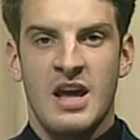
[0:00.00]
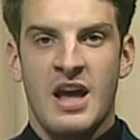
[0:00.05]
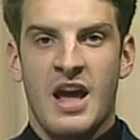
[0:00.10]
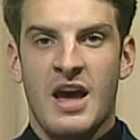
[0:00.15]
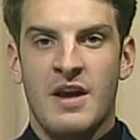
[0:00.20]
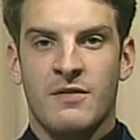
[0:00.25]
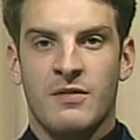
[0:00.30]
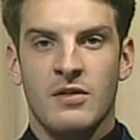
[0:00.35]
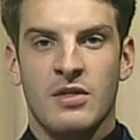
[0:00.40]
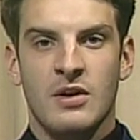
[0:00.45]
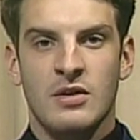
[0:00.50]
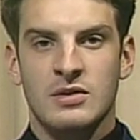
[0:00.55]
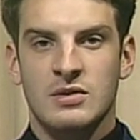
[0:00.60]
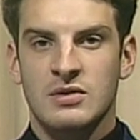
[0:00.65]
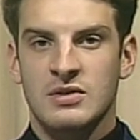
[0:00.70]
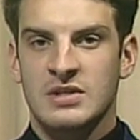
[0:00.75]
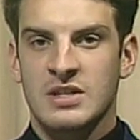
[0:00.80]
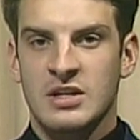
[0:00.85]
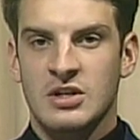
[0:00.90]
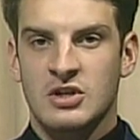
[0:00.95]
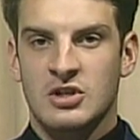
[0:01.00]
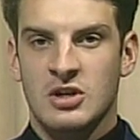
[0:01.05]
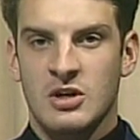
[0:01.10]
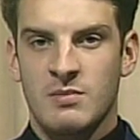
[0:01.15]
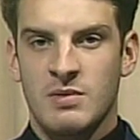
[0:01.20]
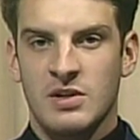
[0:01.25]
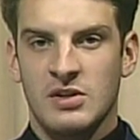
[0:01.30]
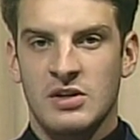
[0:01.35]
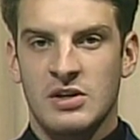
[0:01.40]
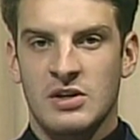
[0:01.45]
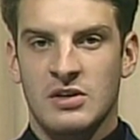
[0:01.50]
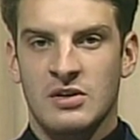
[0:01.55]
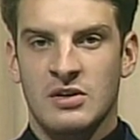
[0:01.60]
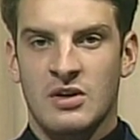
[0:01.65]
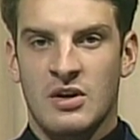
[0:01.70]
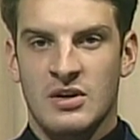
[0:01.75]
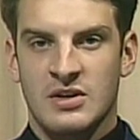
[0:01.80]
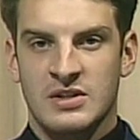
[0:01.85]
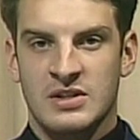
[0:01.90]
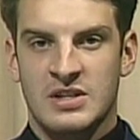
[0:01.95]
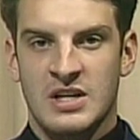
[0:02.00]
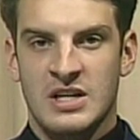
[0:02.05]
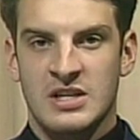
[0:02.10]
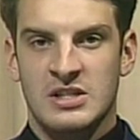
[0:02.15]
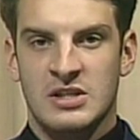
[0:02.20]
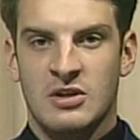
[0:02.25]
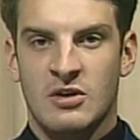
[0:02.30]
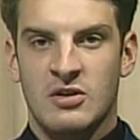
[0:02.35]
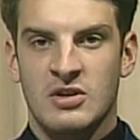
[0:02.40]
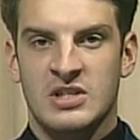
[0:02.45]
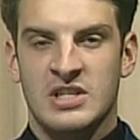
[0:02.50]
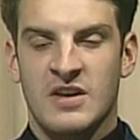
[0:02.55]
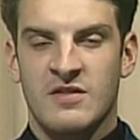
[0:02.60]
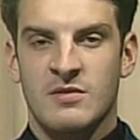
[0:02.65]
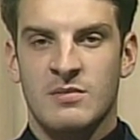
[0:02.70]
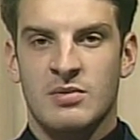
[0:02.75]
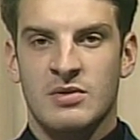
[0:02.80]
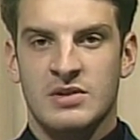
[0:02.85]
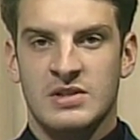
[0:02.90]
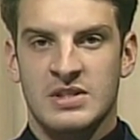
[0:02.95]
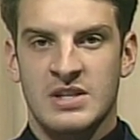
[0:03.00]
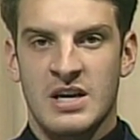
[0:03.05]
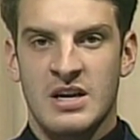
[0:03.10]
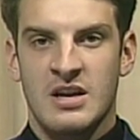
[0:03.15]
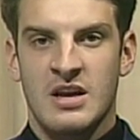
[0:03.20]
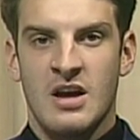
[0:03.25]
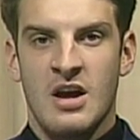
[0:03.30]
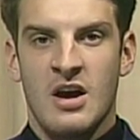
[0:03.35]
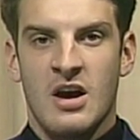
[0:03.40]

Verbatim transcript: and for those who said it should be legal in all states, 37%